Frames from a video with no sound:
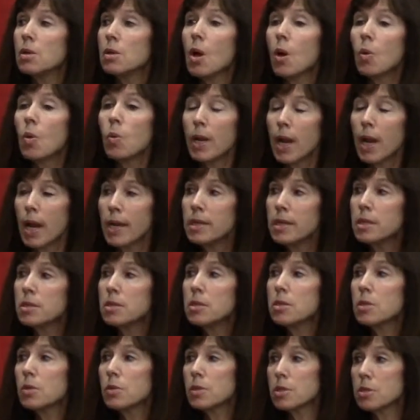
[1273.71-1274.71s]
No, what I need to
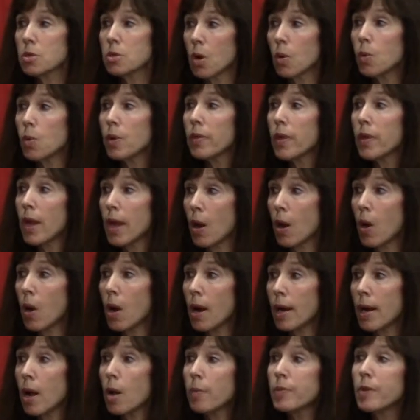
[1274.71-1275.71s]
do is start where they are
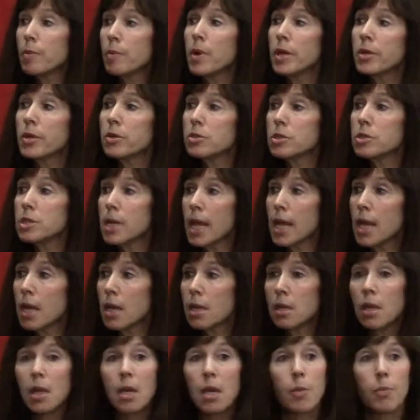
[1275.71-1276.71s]
and help them
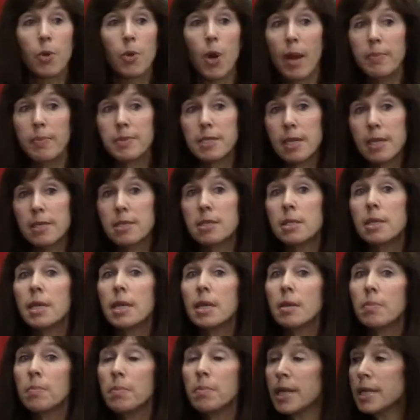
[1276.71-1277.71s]
understand, perhaps as
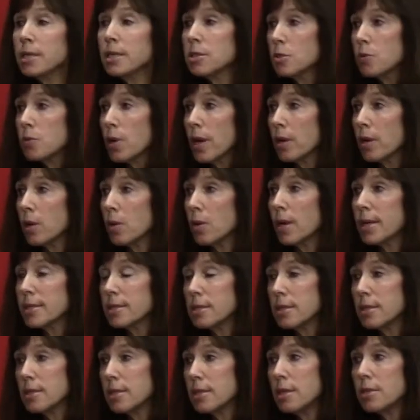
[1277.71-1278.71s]
the administrator, as
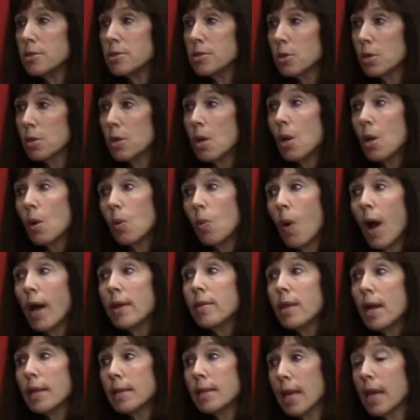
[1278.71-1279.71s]
the teacher, why
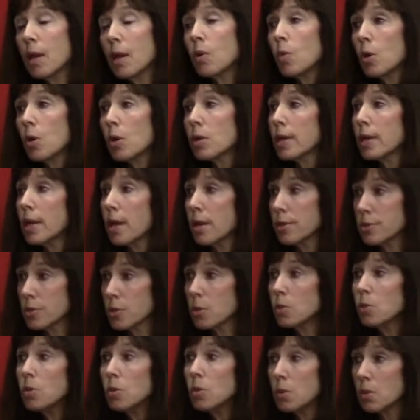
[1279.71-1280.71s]
that can't work in our
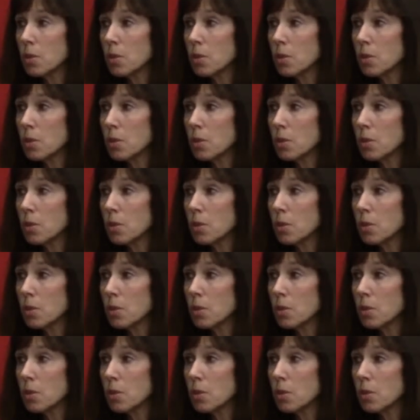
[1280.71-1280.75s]
school.